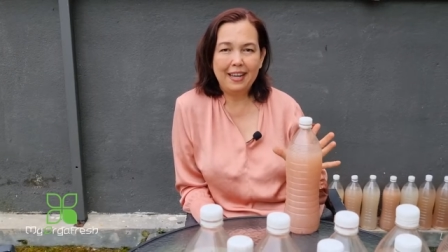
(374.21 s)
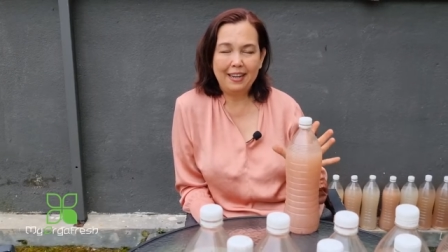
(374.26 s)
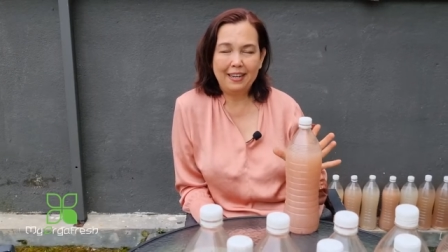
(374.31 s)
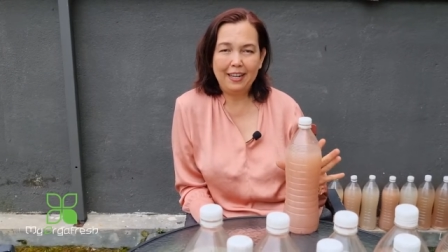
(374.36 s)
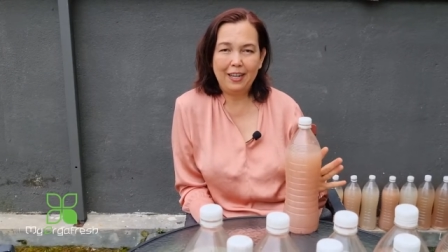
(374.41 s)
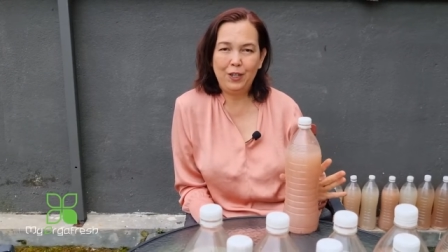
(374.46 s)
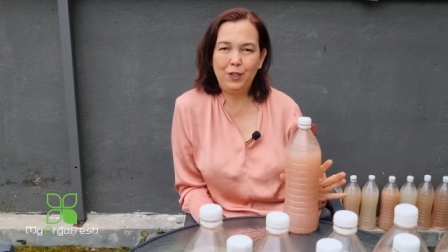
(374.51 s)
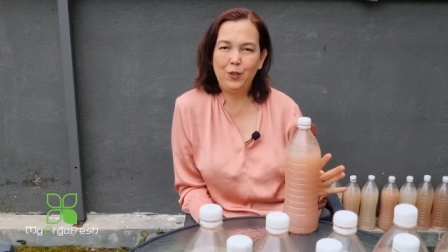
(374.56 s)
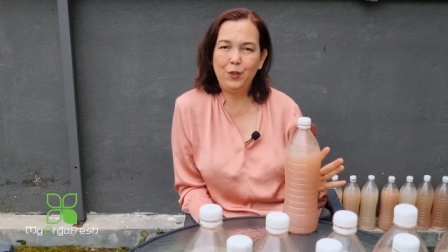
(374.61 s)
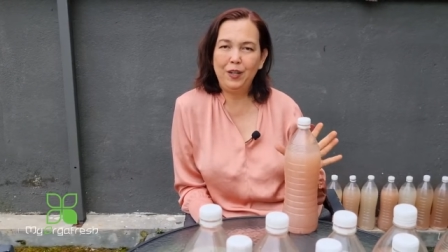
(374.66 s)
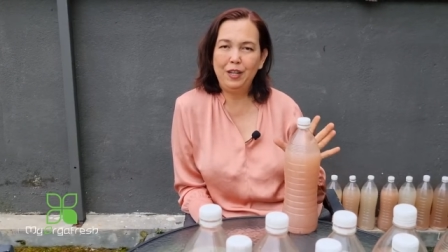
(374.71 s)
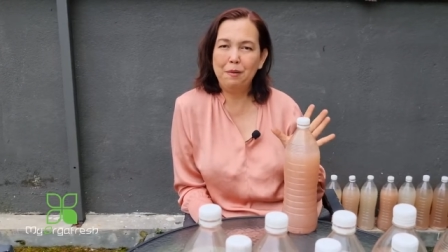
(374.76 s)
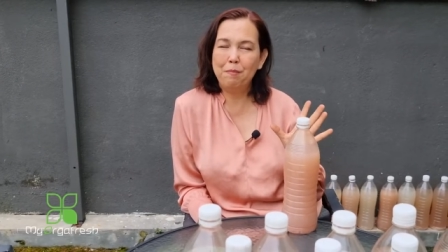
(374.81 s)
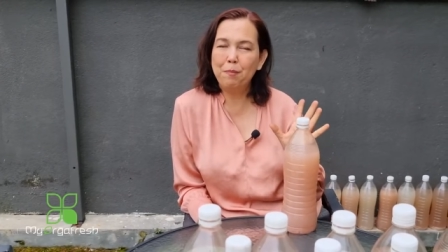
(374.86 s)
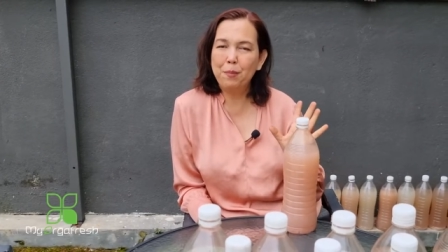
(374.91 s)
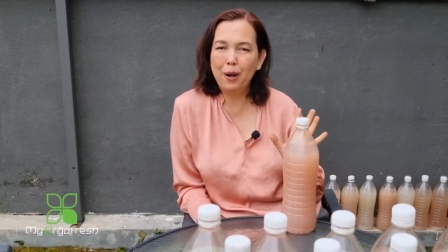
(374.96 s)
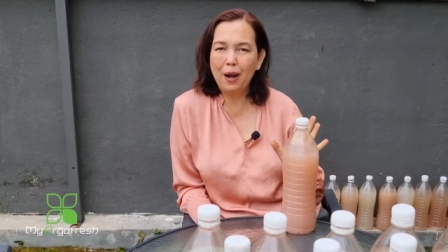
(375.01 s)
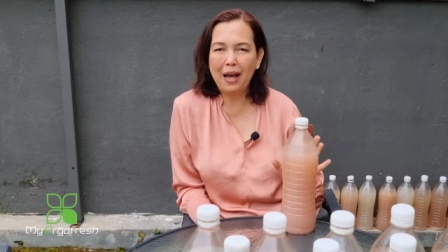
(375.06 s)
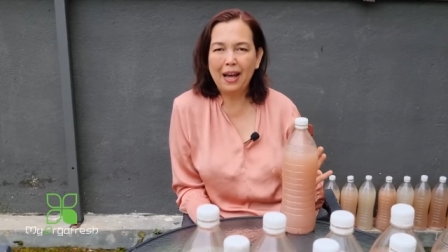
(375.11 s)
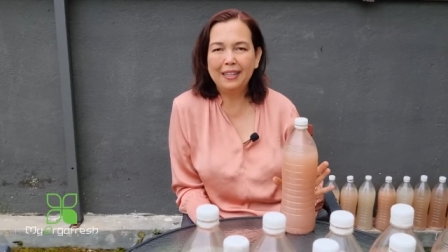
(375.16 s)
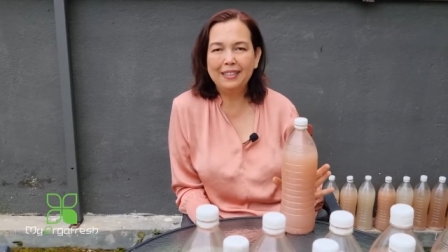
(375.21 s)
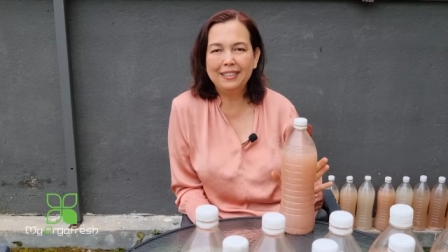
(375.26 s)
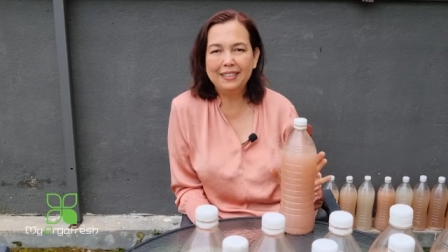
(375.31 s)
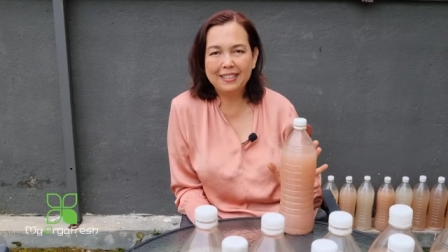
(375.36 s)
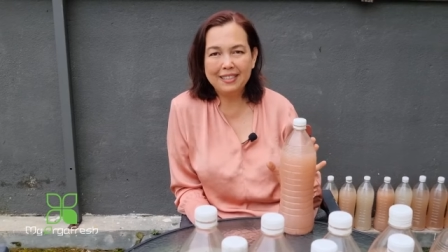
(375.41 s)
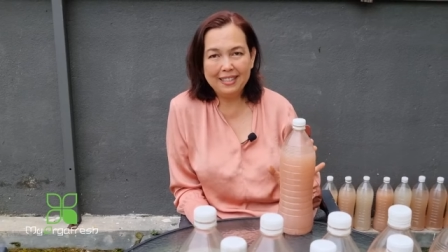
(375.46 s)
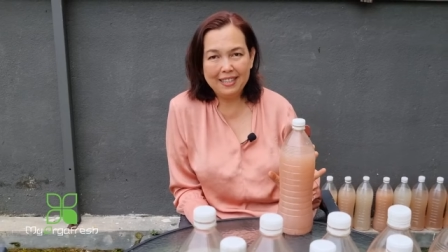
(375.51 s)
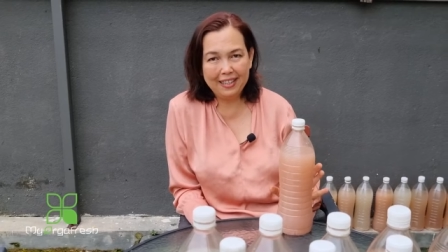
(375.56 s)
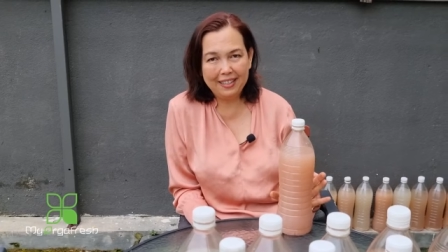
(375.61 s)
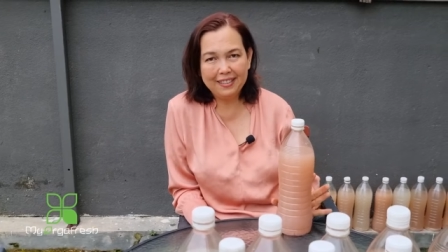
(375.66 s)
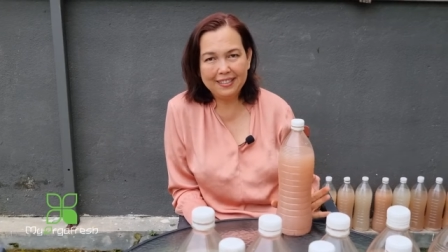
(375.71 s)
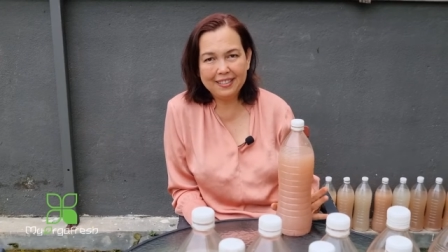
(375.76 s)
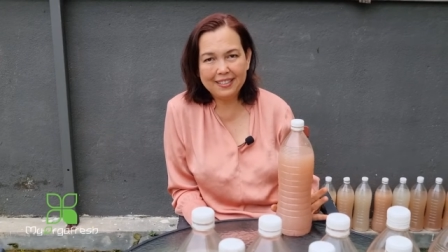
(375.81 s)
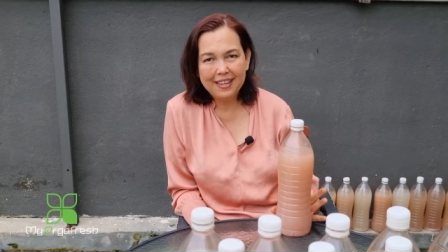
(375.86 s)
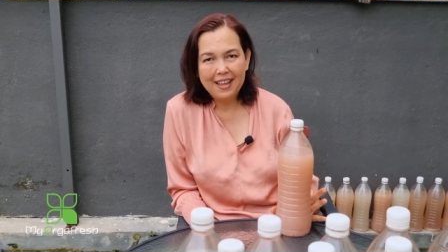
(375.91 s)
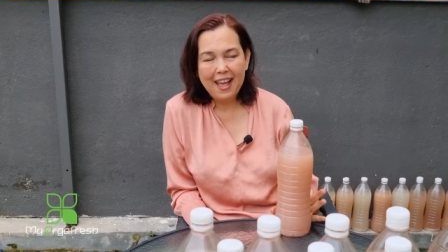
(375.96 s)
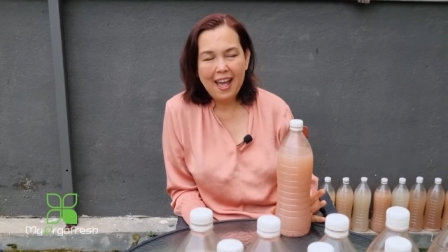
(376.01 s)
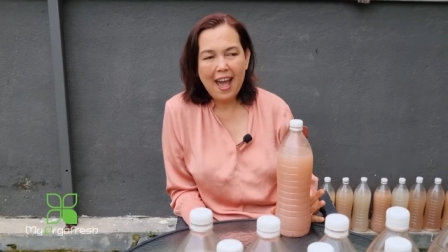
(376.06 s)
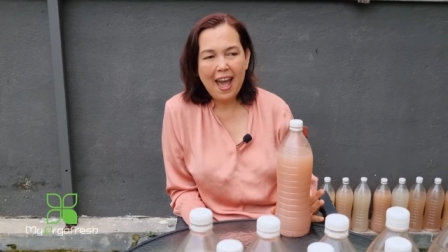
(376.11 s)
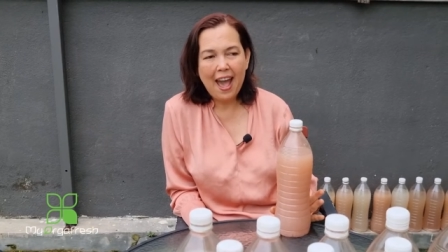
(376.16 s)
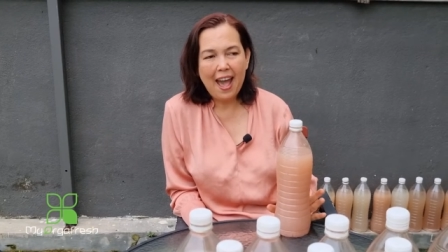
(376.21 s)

that actually plants needs